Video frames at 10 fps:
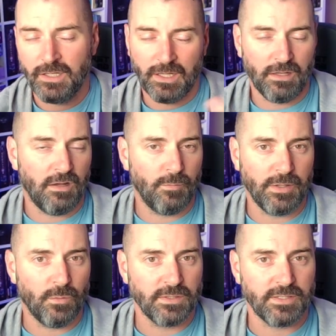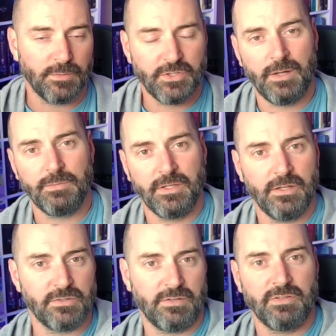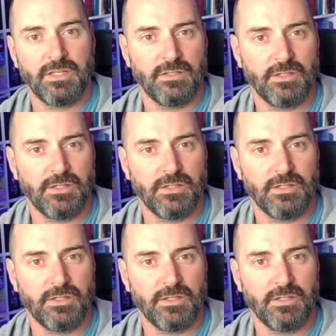It'll all be a one-stop shop to here's everything that